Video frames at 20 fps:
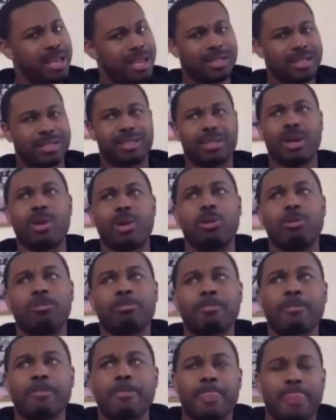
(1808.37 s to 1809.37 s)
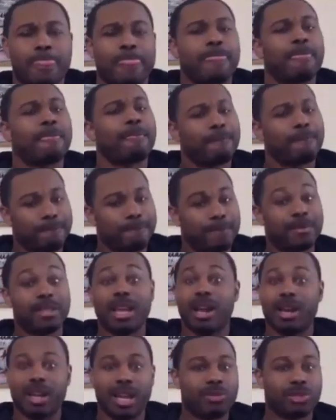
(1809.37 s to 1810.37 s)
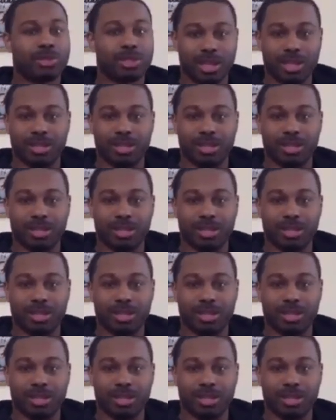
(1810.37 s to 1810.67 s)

Oh yeah, kill. I do remember that